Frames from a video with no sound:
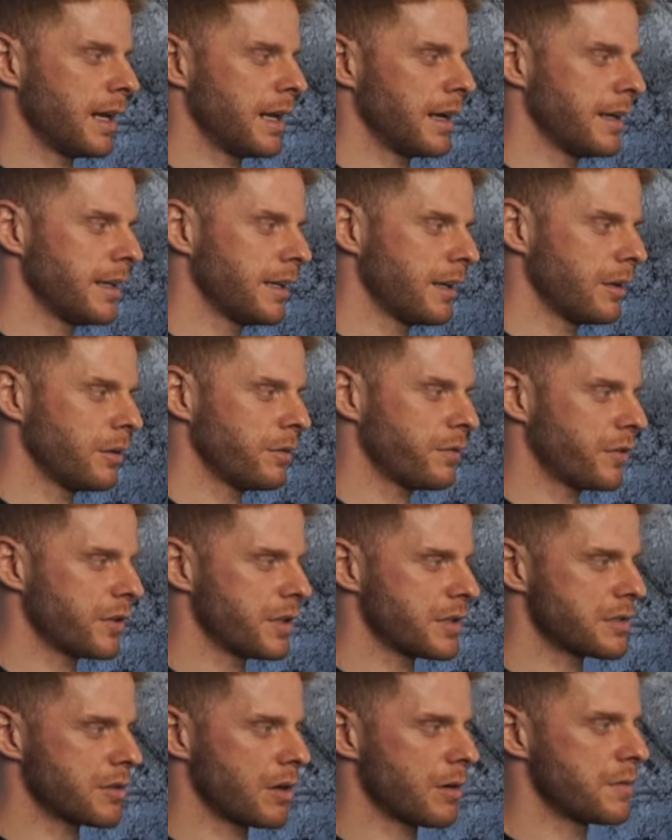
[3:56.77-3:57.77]
little for
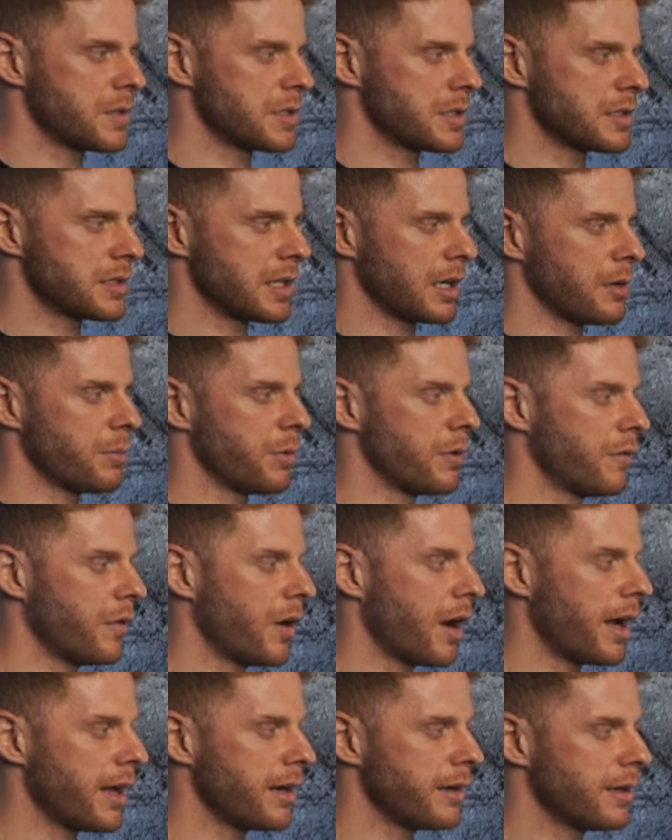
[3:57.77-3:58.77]
the services that you
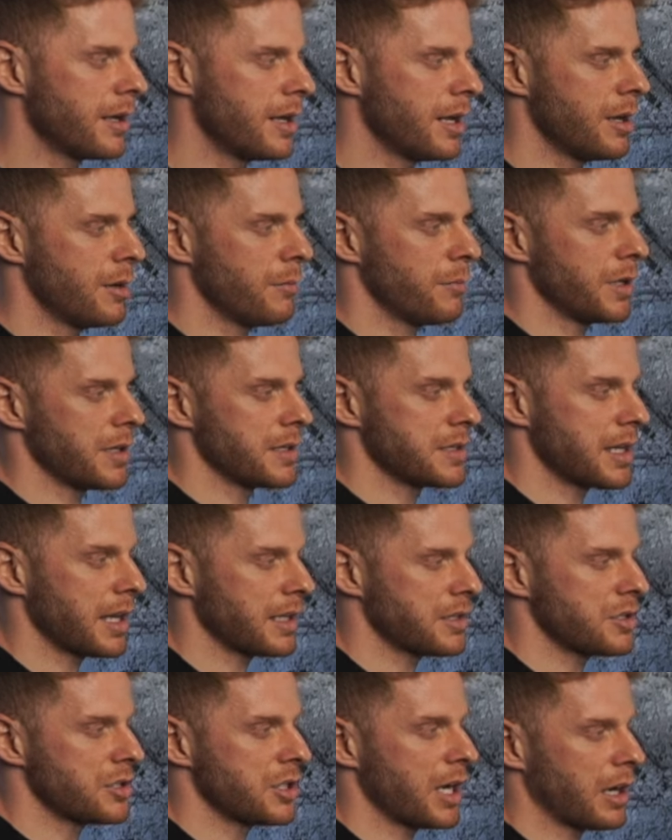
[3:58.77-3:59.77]
provide, because
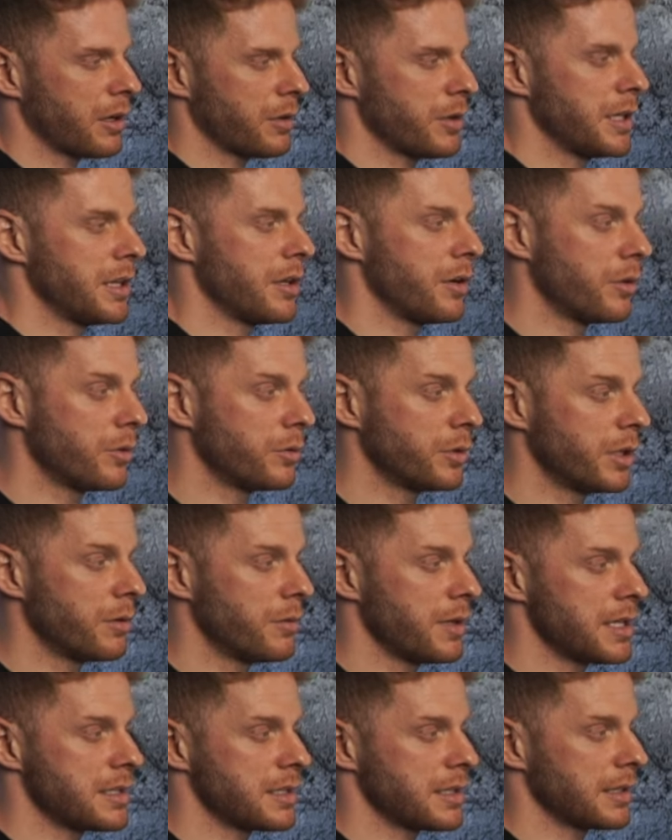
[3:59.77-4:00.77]
that's generally the only
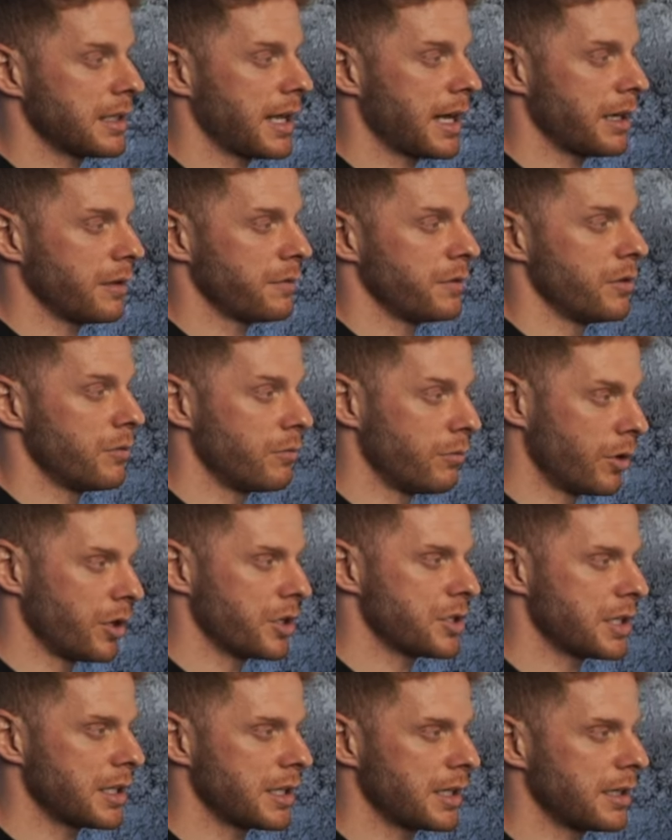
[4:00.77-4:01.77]
reason that if you
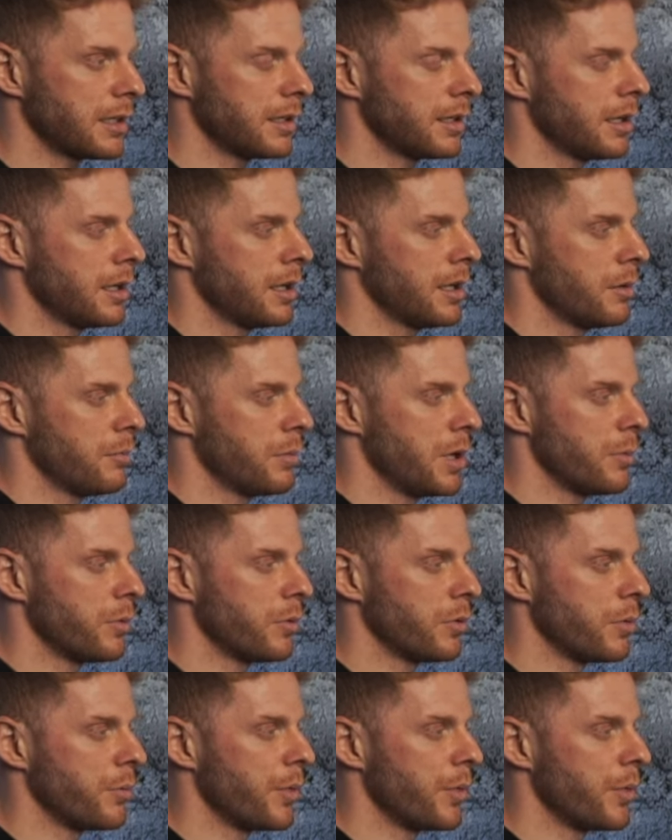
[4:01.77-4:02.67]
rush in, people will